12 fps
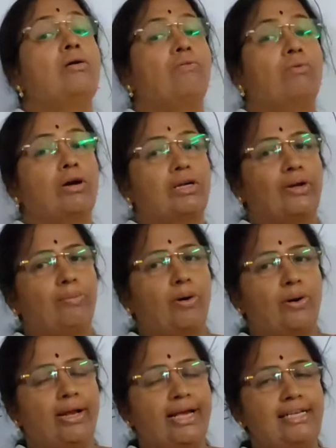Water
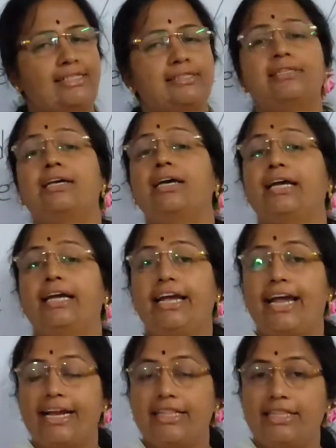bodies
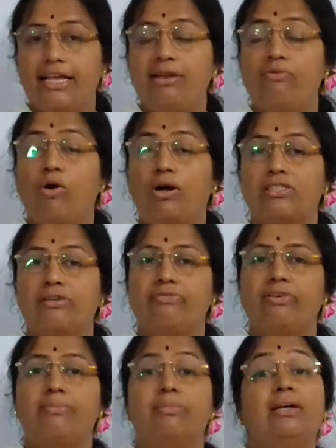get their water
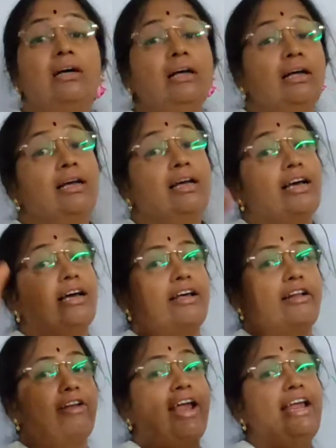from the
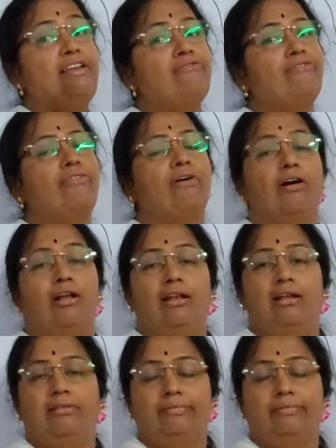rainfall.